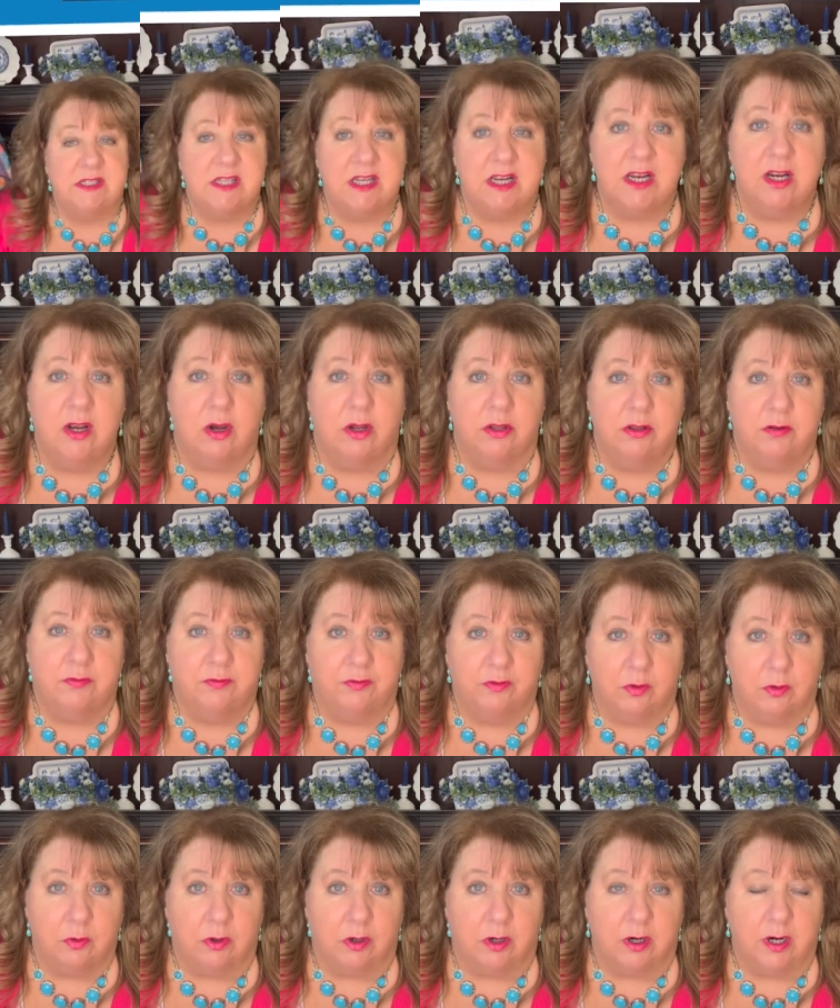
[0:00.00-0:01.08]
sitting on the
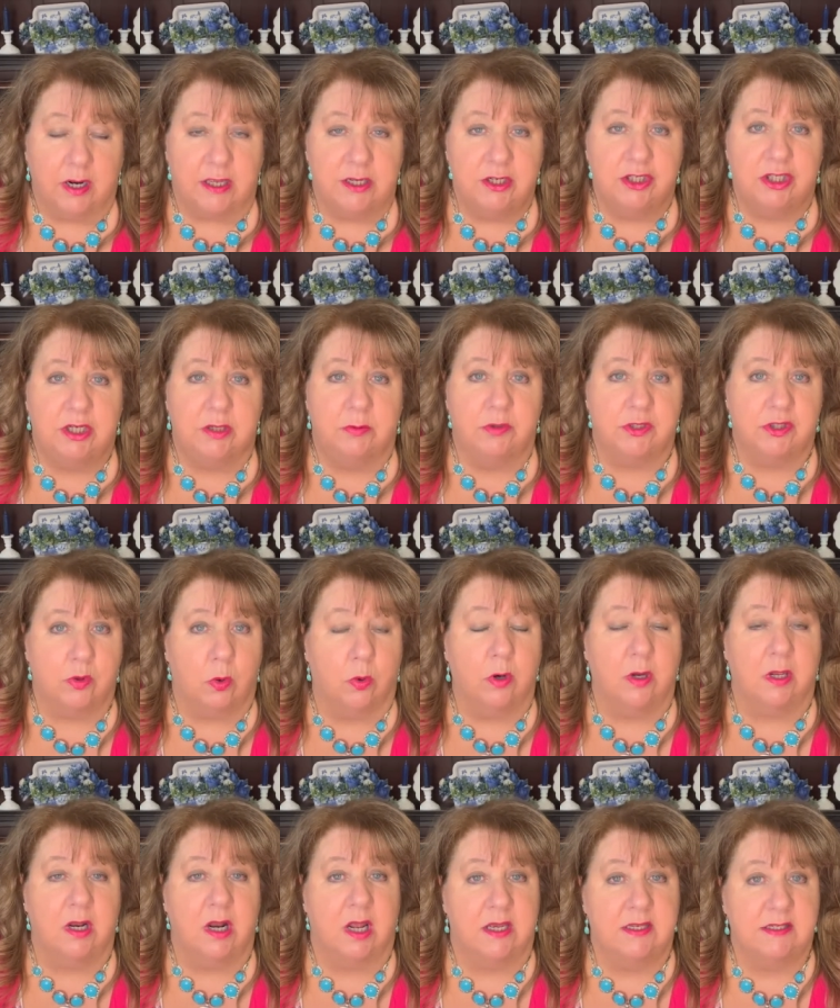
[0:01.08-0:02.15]
floor and she was
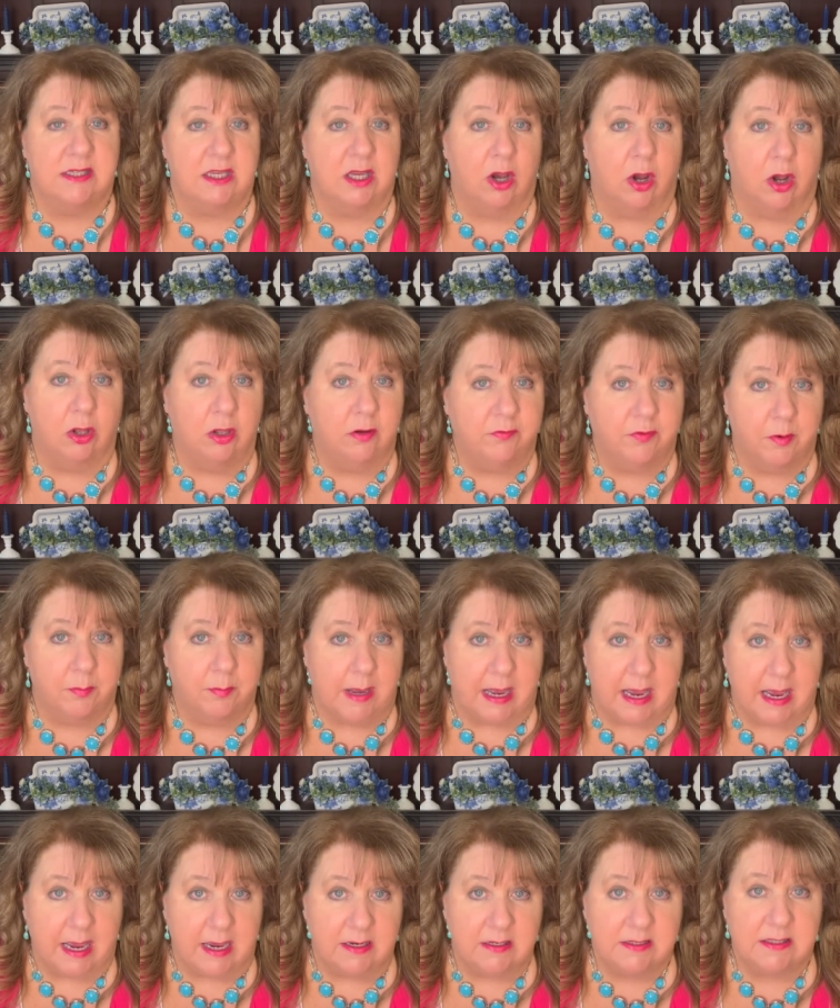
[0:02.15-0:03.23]
organizing all of her
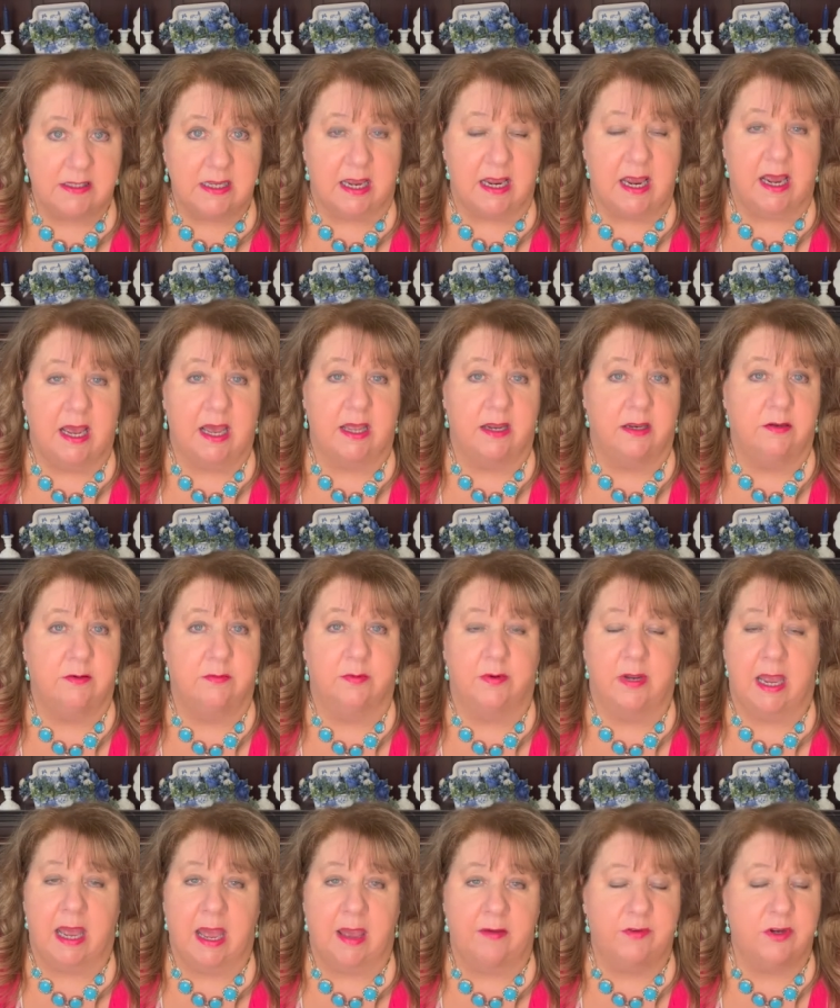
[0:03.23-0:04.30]
bags and
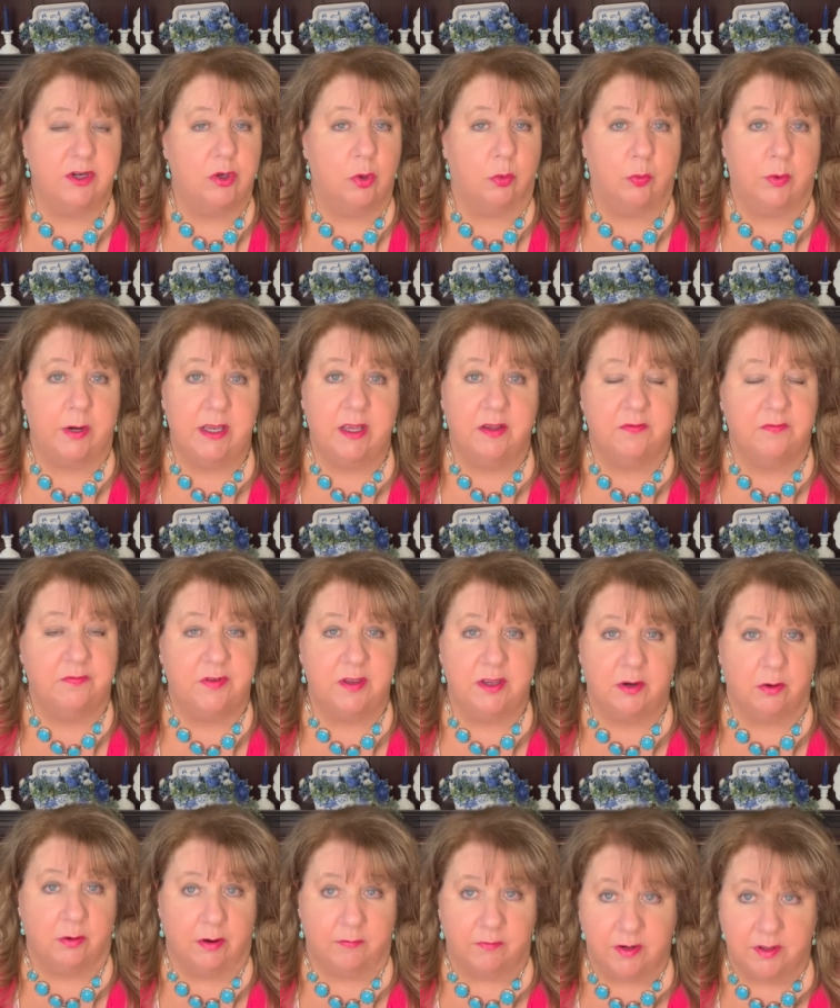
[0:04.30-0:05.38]
having to
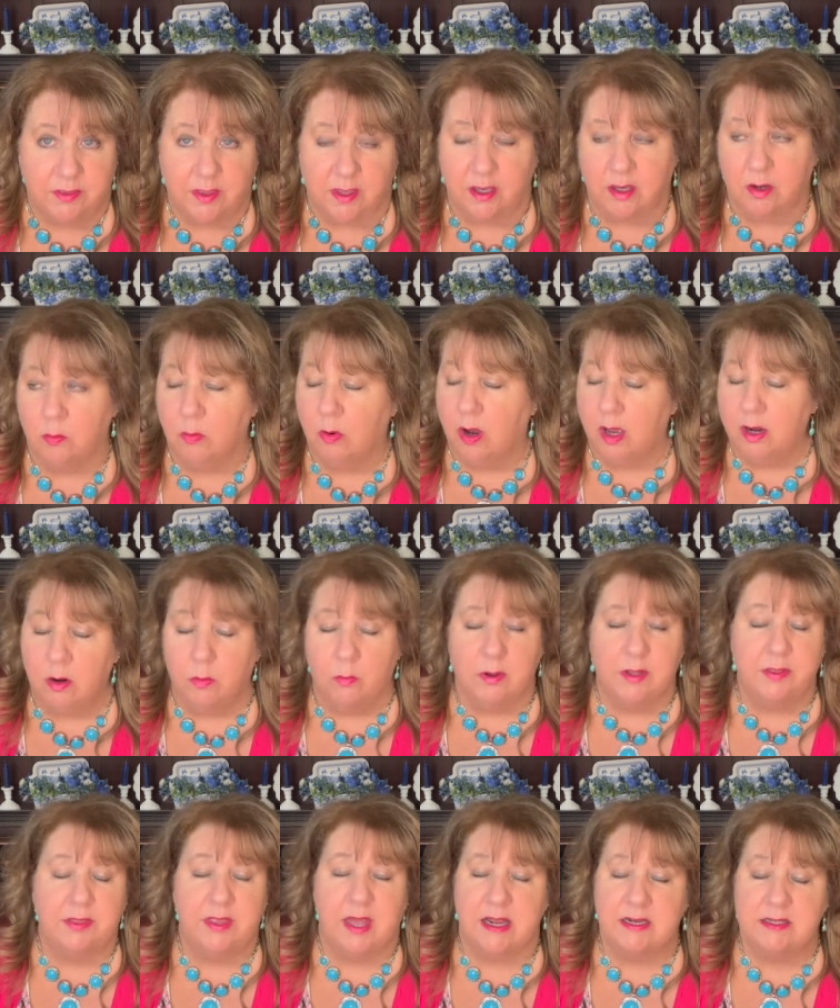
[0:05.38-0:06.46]
reconfigure everything. Well, I don't
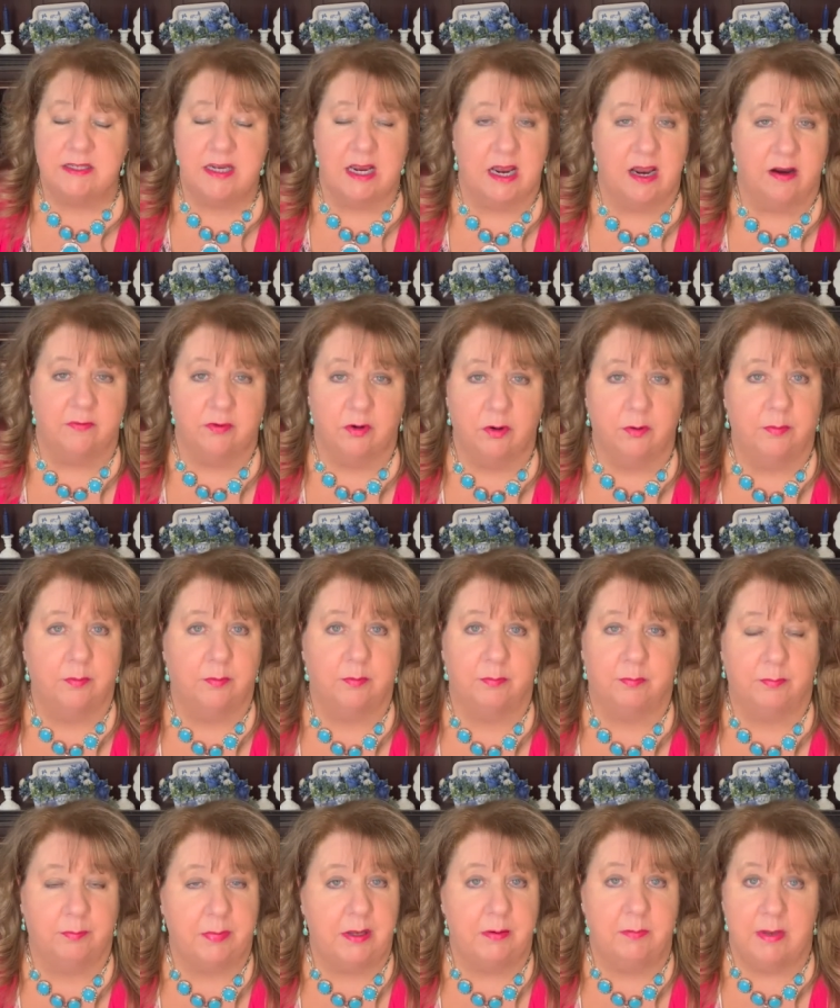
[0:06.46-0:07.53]
want that to ever
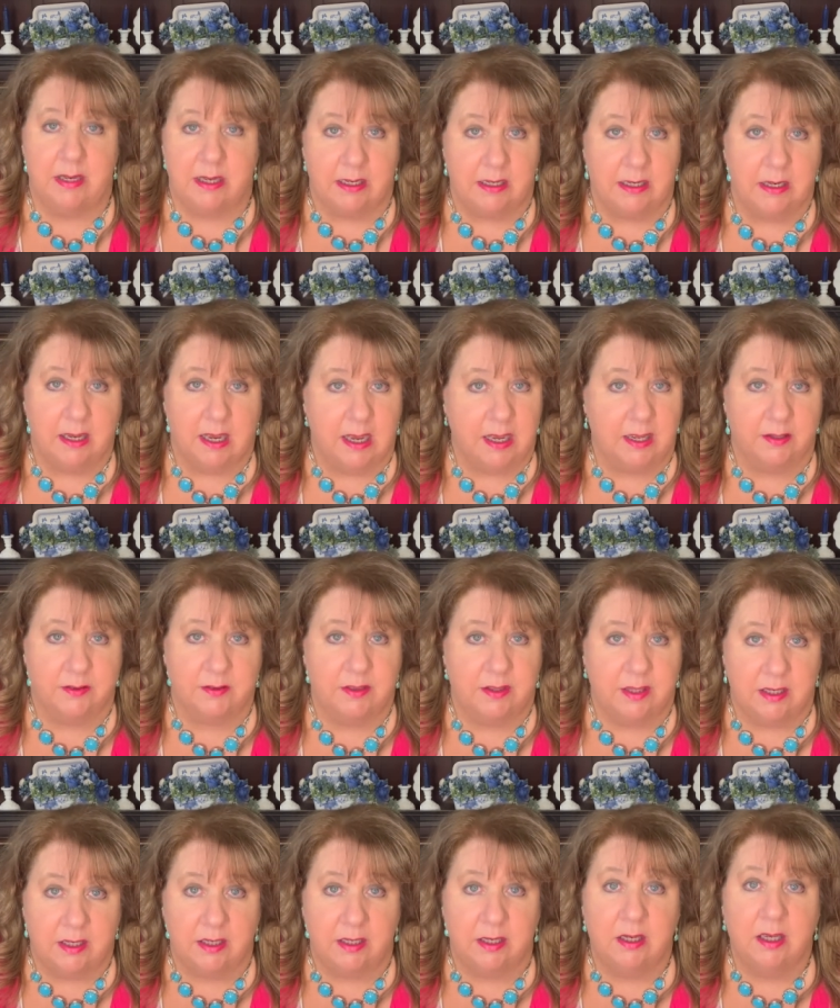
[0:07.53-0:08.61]
be me at
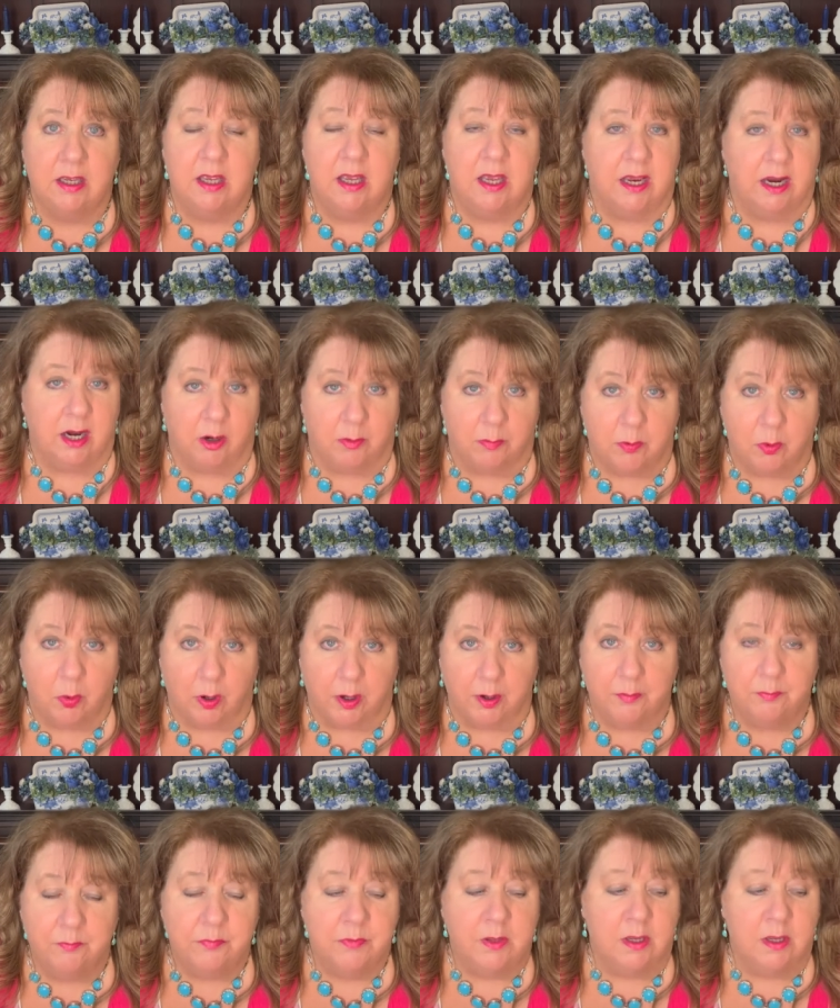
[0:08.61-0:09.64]
the airport.